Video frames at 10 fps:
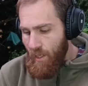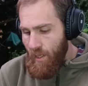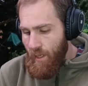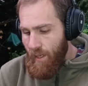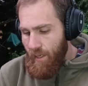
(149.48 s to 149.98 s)

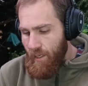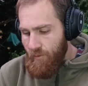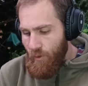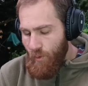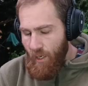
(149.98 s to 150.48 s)
And
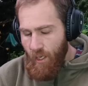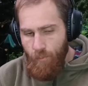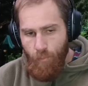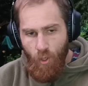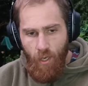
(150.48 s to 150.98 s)
if you are
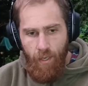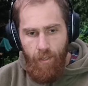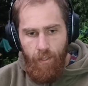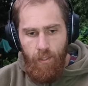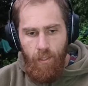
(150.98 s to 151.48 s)

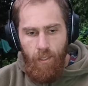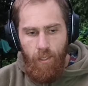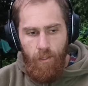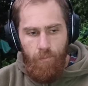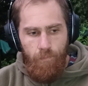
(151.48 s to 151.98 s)
buying
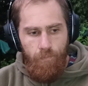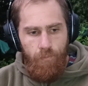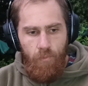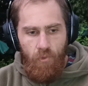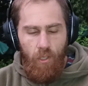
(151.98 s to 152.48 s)

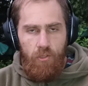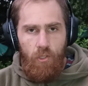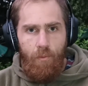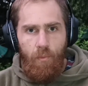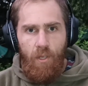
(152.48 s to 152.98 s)

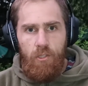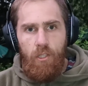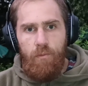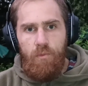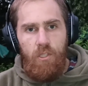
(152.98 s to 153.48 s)
psilocybin
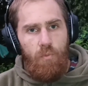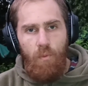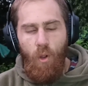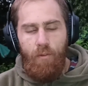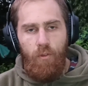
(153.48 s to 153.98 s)
mushrooms, just be
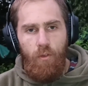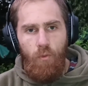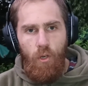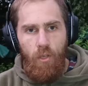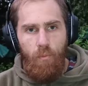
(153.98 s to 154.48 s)
mindful of
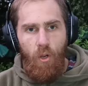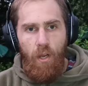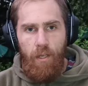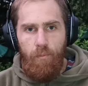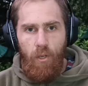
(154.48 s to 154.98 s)
what you're
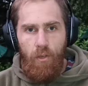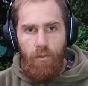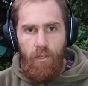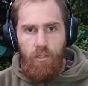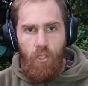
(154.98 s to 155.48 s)
buying, both
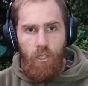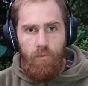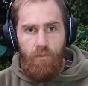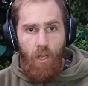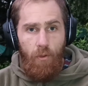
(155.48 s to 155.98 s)
in terms
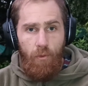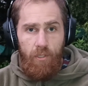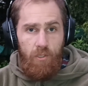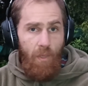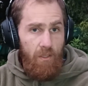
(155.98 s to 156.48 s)
of knowing
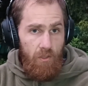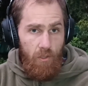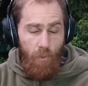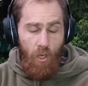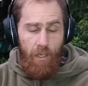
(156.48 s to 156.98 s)
which species
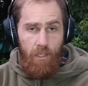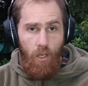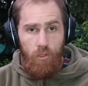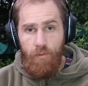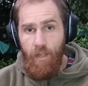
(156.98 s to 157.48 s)
you're buying.
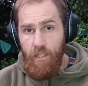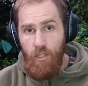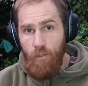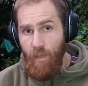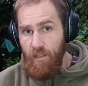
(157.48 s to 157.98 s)
Cultivated
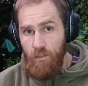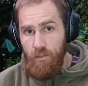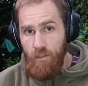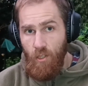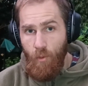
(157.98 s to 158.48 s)

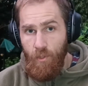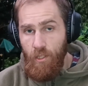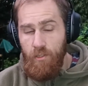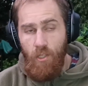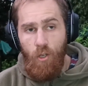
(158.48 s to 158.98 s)
cubensis are
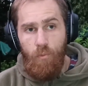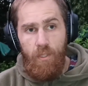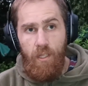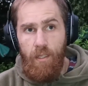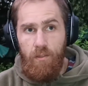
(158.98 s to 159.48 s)
commonly sold,
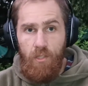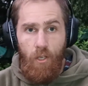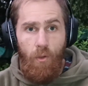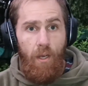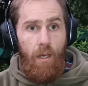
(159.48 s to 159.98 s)
but then
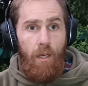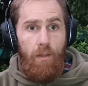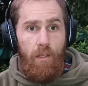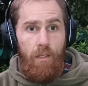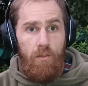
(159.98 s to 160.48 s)
so are
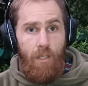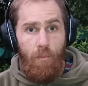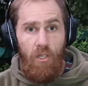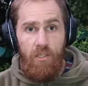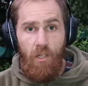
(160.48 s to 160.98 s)
the
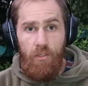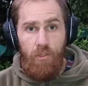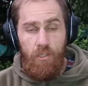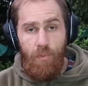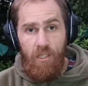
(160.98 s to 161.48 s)

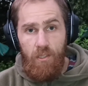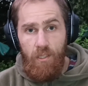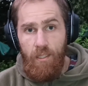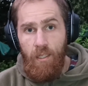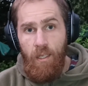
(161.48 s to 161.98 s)
subaruginosa,
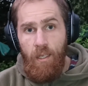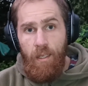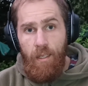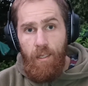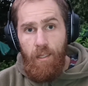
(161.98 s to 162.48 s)
especially
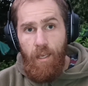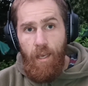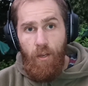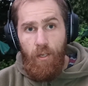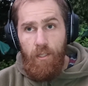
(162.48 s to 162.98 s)
in the
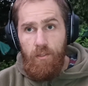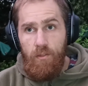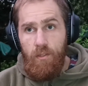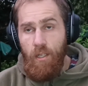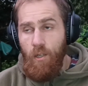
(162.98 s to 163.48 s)

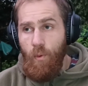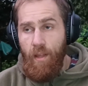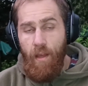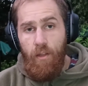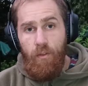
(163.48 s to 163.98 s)
areas
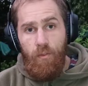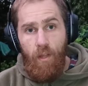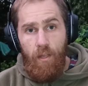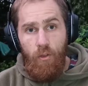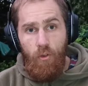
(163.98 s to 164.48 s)
where
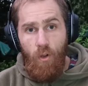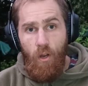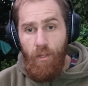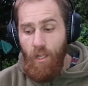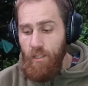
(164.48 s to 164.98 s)
they do
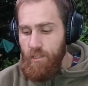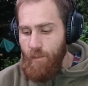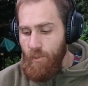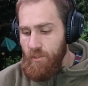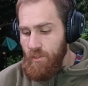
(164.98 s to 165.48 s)
grow in large
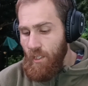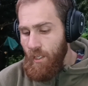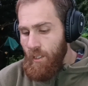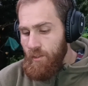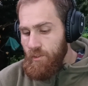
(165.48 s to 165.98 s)
numbers.
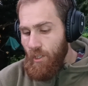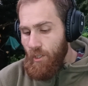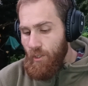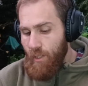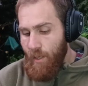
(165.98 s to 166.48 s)

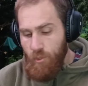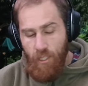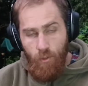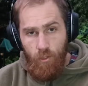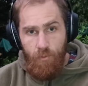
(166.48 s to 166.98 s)
So double
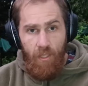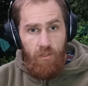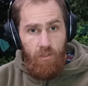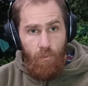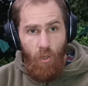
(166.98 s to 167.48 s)
check what
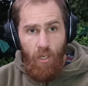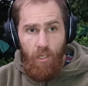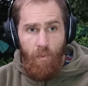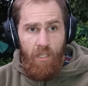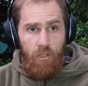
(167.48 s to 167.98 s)
species you're buying
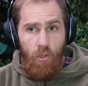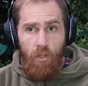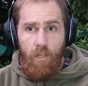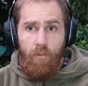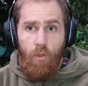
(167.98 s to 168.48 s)
and make sure
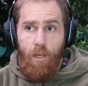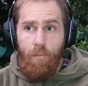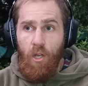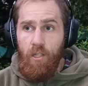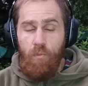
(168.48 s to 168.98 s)
that if you are
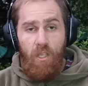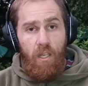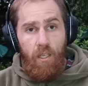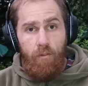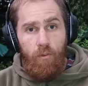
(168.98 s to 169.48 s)
buying them, you're
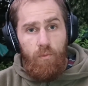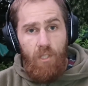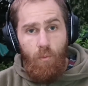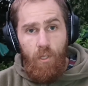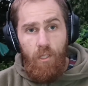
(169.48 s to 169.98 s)
getting it from
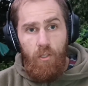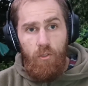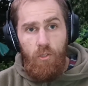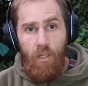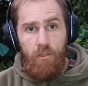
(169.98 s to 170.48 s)
someone that you
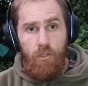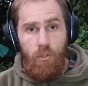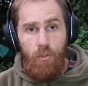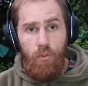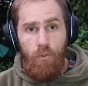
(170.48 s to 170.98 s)
trust
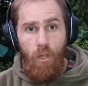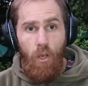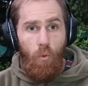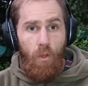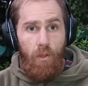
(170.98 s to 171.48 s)
to
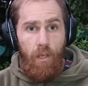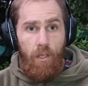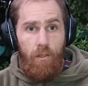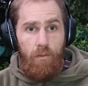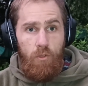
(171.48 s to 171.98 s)
know what
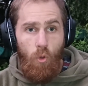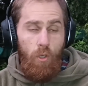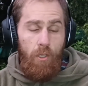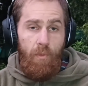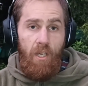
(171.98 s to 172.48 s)
they're
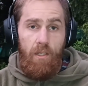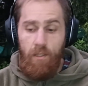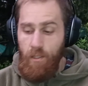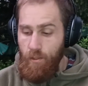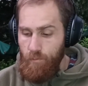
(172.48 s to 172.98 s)
talking about,
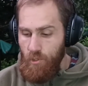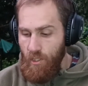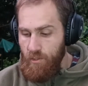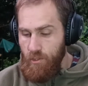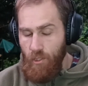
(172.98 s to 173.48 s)

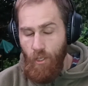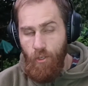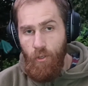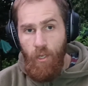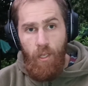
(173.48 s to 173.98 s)
trust to
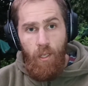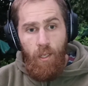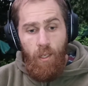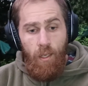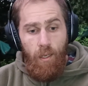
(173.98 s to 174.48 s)

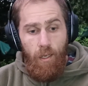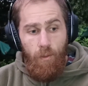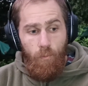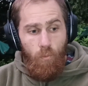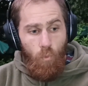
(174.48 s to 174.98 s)

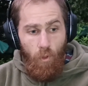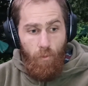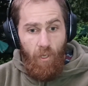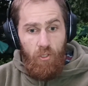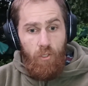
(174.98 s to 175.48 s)
know what the
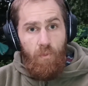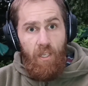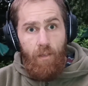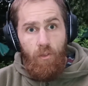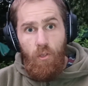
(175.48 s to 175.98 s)
mushroom
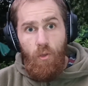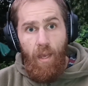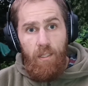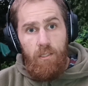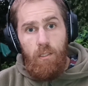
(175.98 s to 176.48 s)
they're giving you
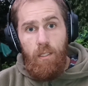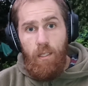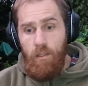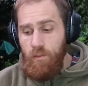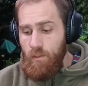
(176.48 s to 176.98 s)
actually
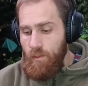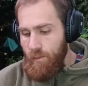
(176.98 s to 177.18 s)
is